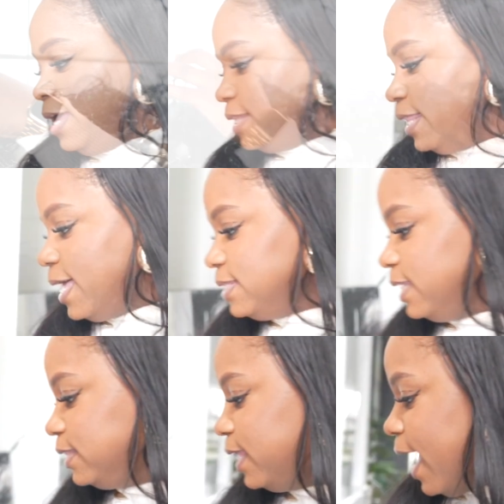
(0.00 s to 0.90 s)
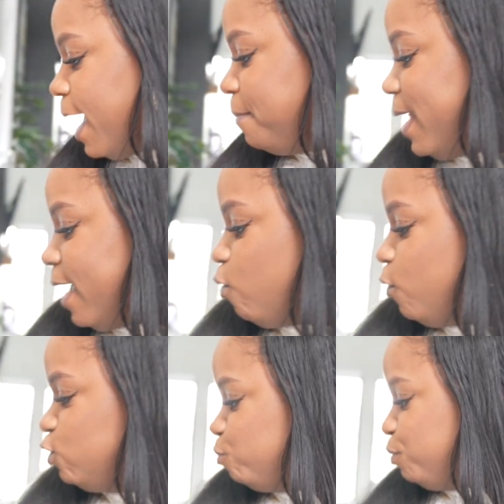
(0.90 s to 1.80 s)
The last thing that I'm not
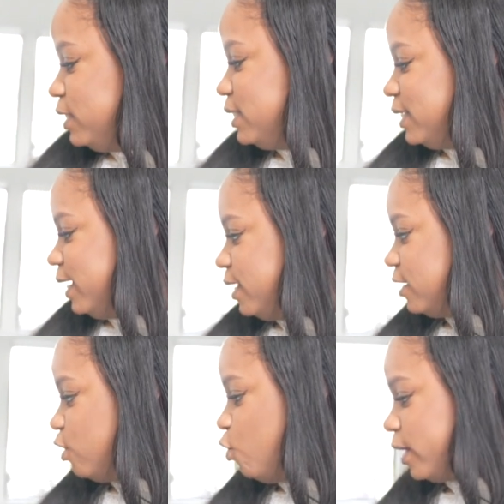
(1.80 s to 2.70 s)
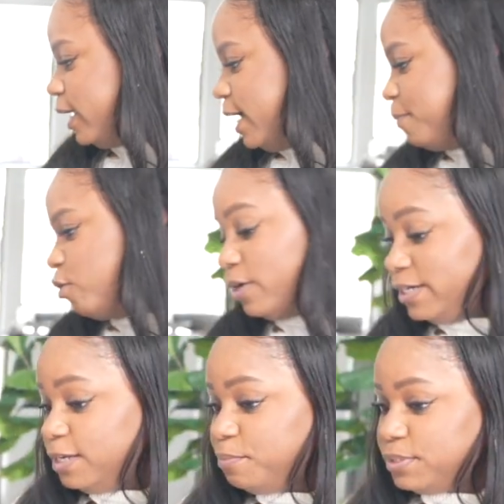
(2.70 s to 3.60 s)
going to put together on camera, or
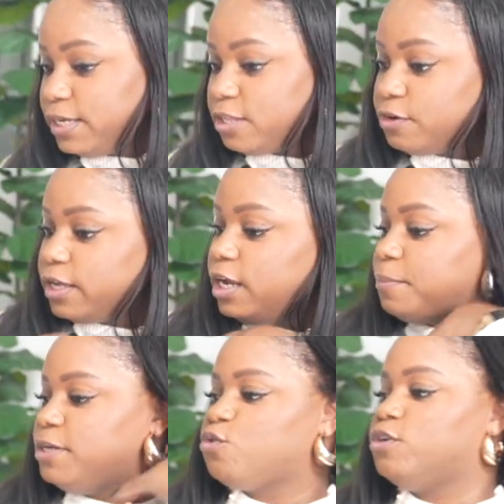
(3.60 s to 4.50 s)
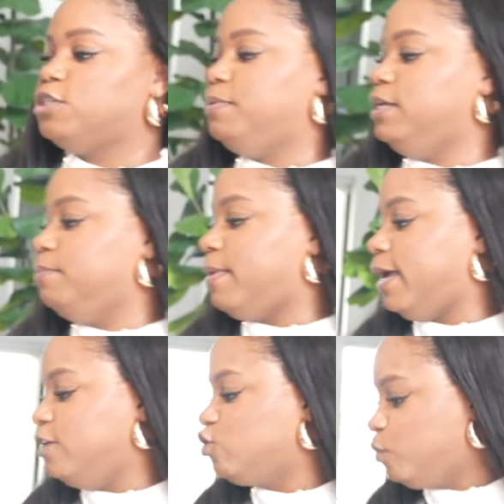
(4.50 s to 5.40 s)
didn't put together on camera, is going to be my
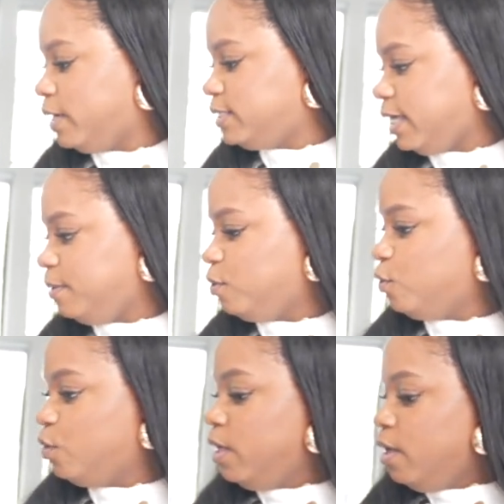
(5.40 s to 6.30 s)
entryway table.